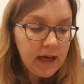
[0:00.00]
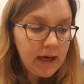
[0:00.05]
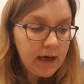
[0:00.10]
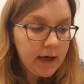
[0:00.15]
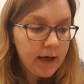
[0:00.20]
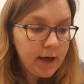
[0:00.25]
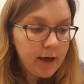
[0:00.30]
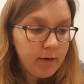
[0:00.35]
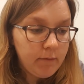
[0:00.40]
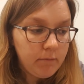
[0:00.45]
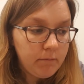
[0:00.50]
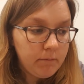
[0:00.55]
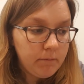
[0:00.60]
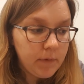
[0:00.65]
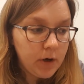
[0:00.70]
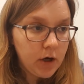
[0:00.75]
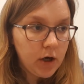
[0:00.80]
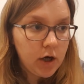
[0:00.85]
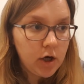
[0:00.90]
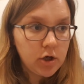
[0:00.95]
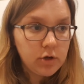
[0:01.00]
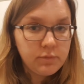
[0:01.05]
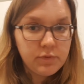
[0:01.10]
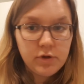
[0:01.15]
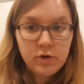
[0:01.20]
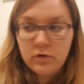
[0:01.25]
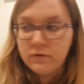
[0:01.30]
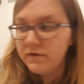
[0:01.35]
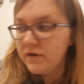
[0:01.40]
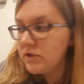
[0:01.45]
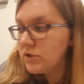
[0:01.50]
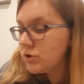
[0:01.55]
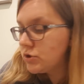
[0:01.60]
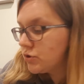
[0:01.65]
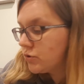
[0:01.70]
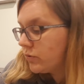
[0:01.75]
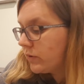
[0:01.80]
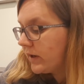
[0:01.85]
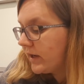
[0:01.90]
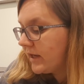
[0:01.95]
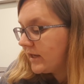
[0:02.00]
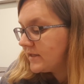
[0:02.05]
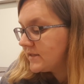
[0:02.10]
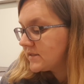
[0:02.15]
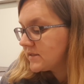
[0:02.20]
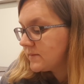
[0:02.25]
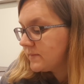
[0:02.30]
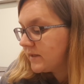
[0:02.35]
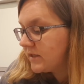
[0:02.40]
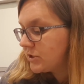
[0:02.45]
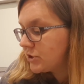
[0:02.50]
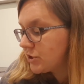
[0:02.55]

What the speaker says: I hope you've enjoyed me